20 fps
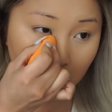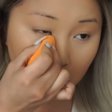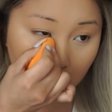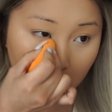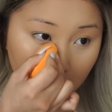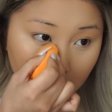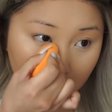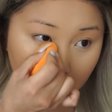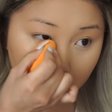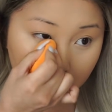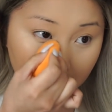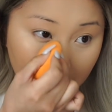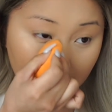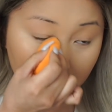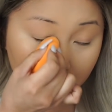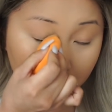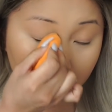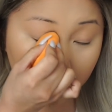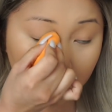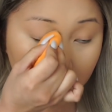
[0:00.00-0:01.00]
I
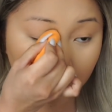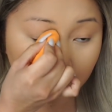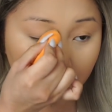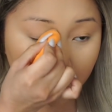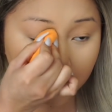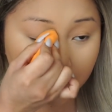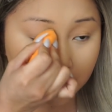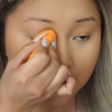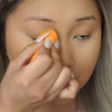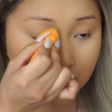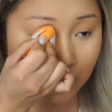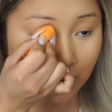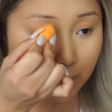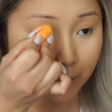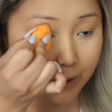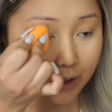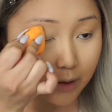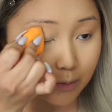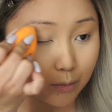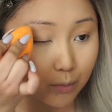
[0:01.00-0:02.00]
really wanted to
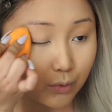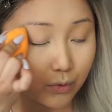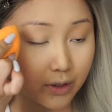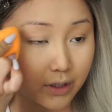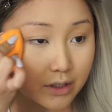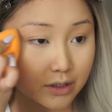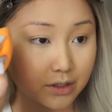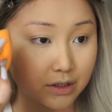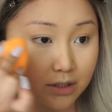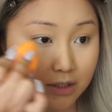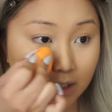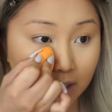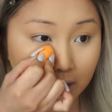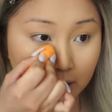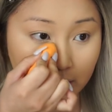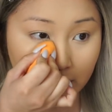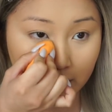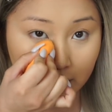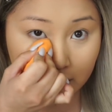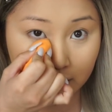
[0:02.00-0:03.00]
open up one
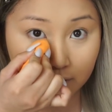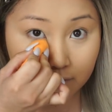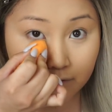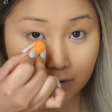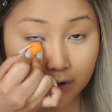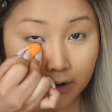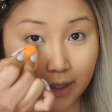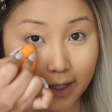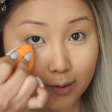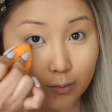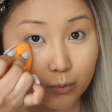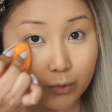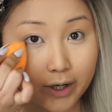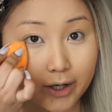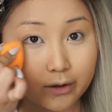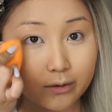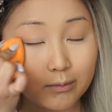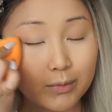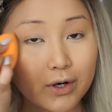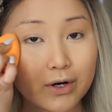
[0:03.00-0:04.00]
dedicated for like
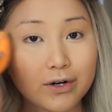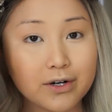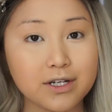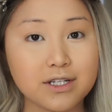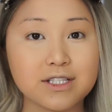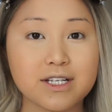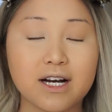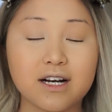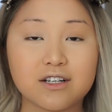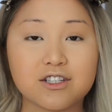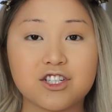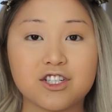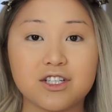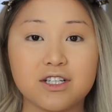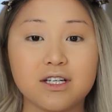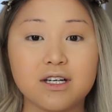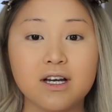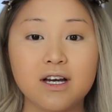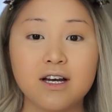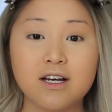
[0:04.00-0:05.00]
bridal parties
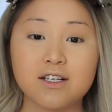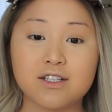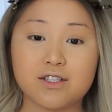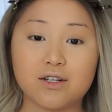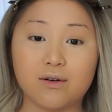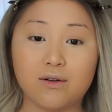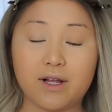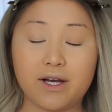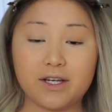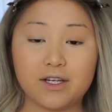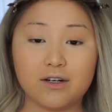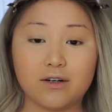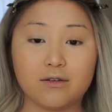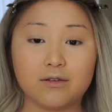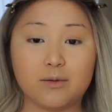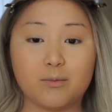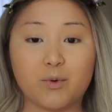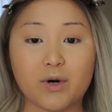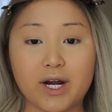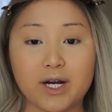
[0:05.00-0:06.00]
actually. So like,
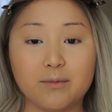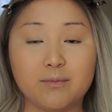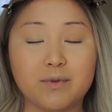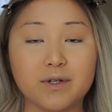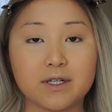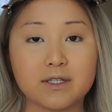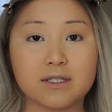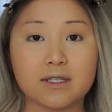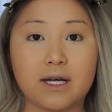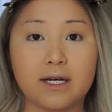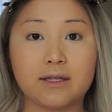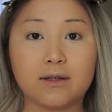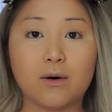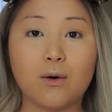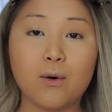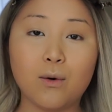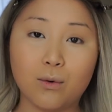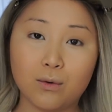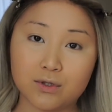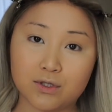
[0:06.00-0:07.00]
the bride books like the
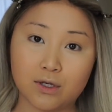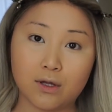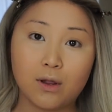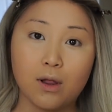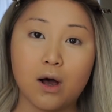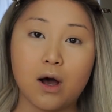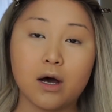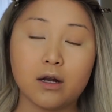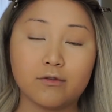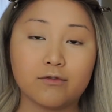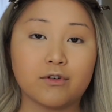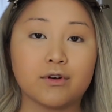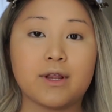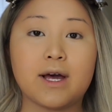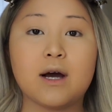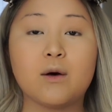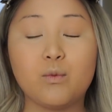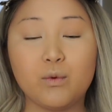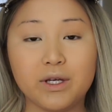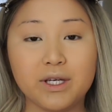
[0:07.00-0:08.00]
whole salon for
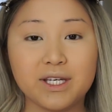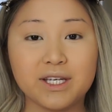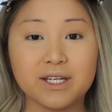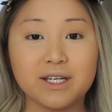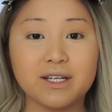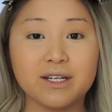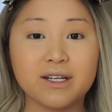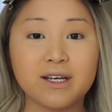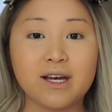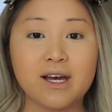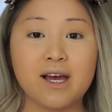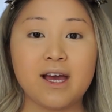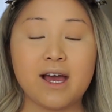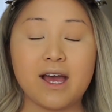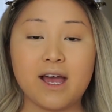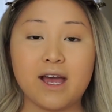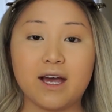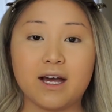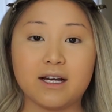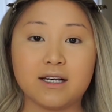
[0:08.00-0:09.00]
that weekend,
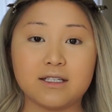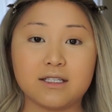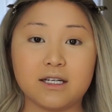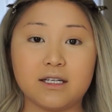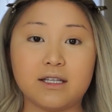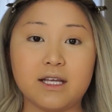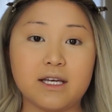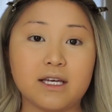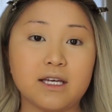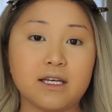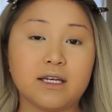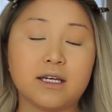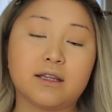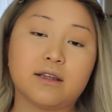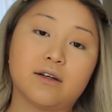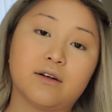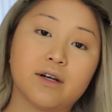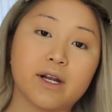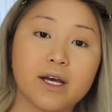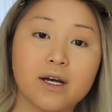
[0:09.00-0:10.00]
and they can get
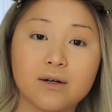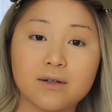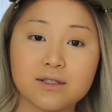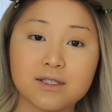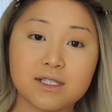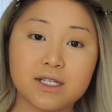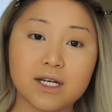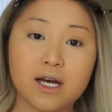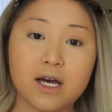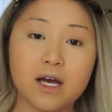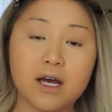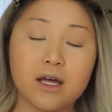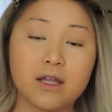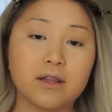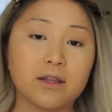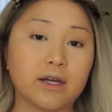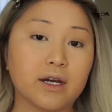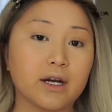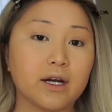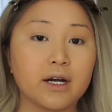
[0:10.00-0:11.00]
their nails
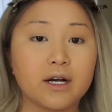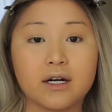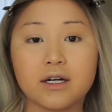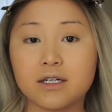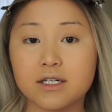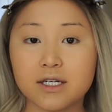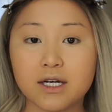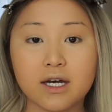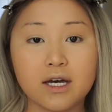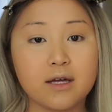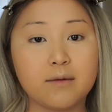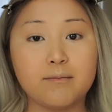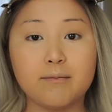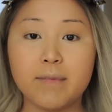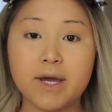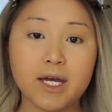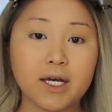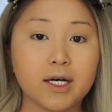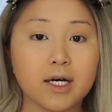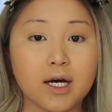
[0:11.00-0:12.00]
done, their hair done,
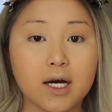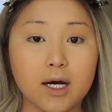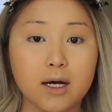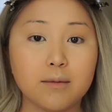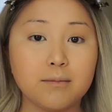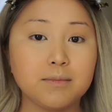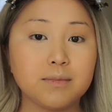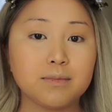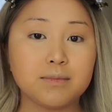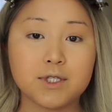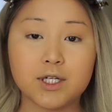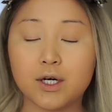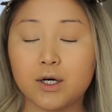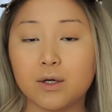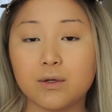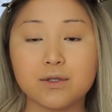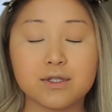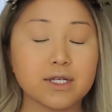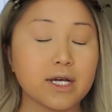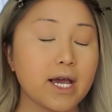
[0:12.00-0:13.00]
makeup,
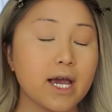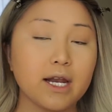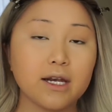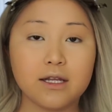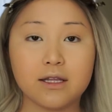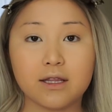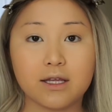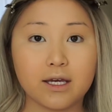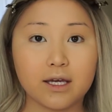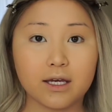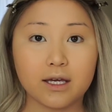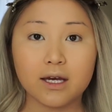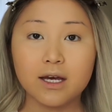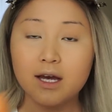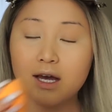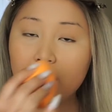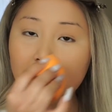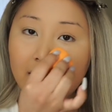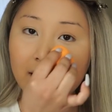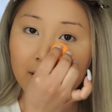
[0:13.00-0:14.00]
toes, anything.
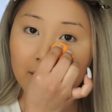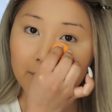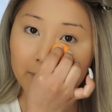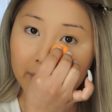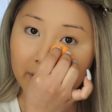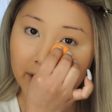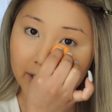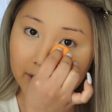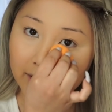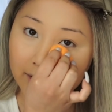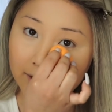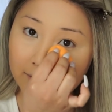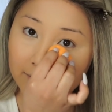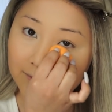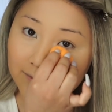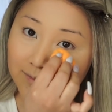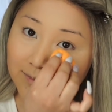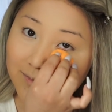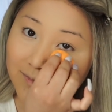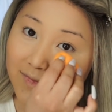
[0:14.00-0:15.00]
But
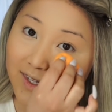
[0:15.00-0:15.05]
I